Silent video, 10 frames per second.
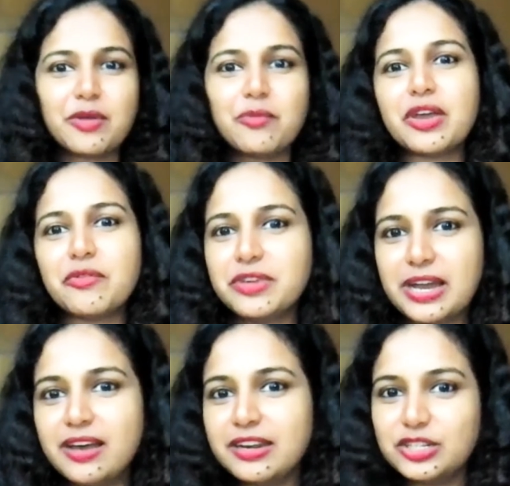Where we
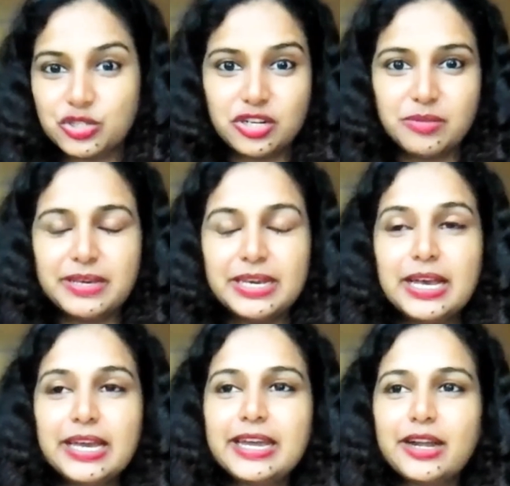are, it shouldn't be.
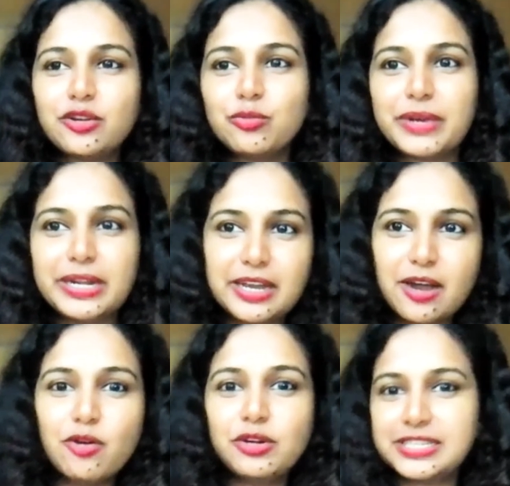He had to print
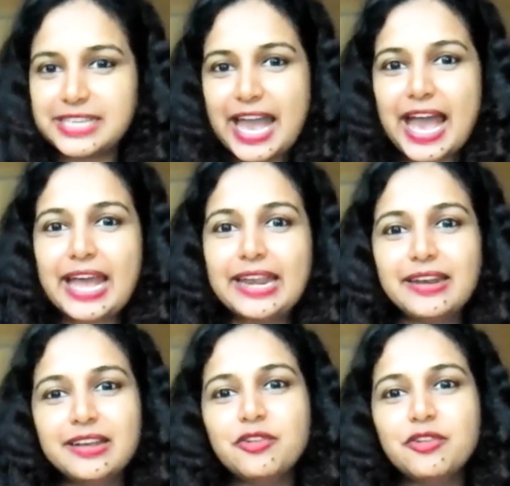out, scan,